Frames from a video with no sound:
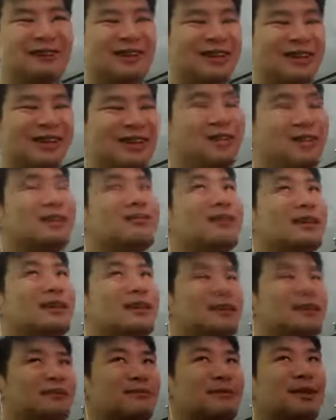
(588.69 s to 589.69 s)
I know, let's have
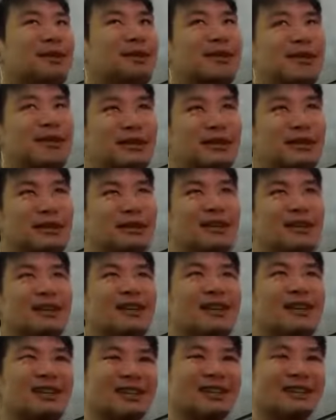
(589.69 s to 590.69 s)
Python in
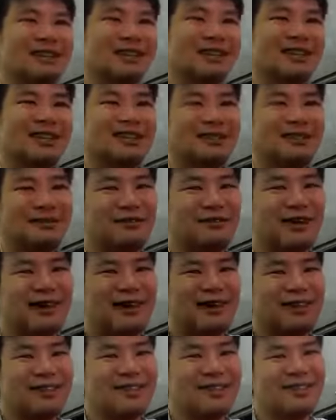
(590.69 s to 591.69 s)
Clojure, let's have R
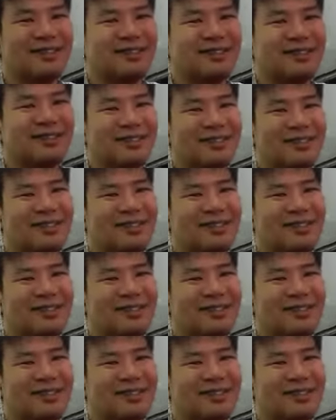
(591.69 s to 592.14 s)
in Clojure.